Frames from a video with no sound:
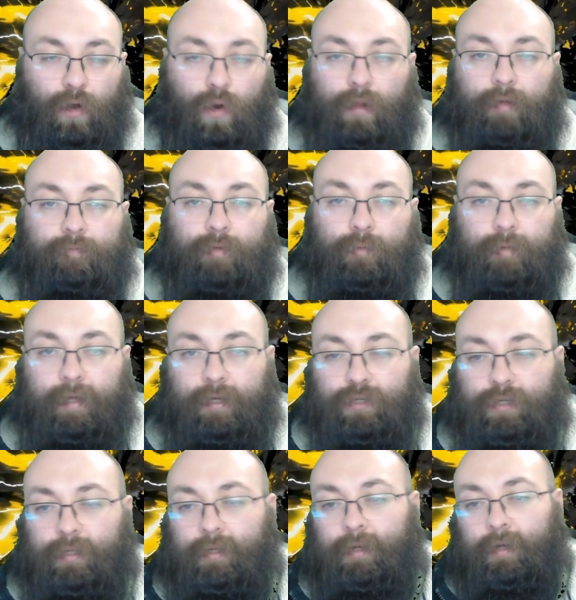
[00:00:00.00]
on a
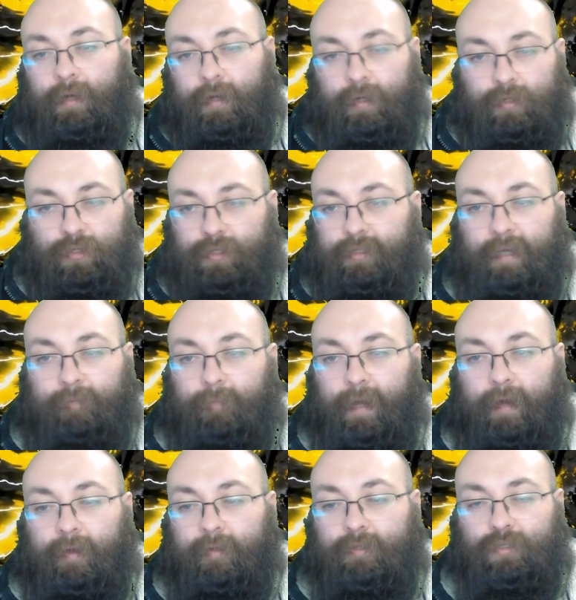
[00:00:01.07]
foundation. Just give
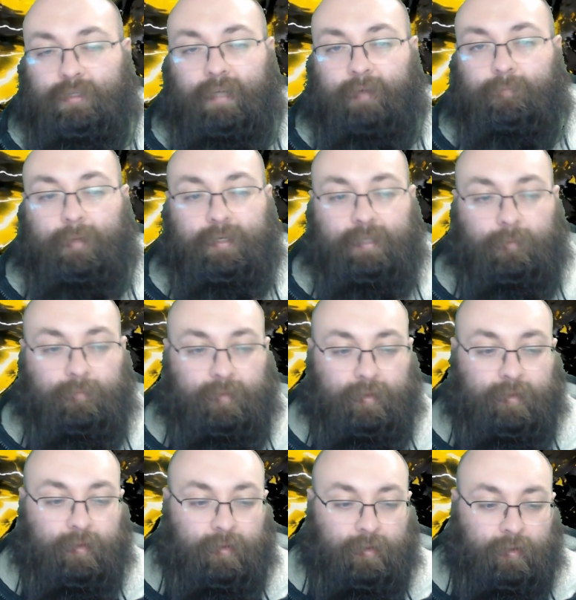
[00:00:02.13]
me
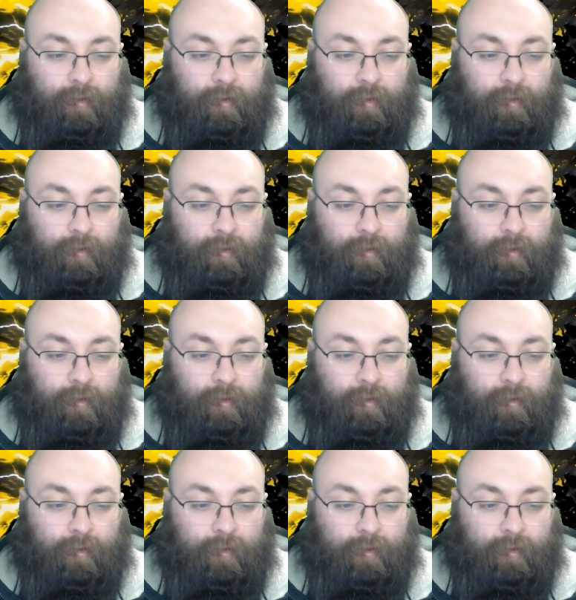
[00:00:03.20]
something.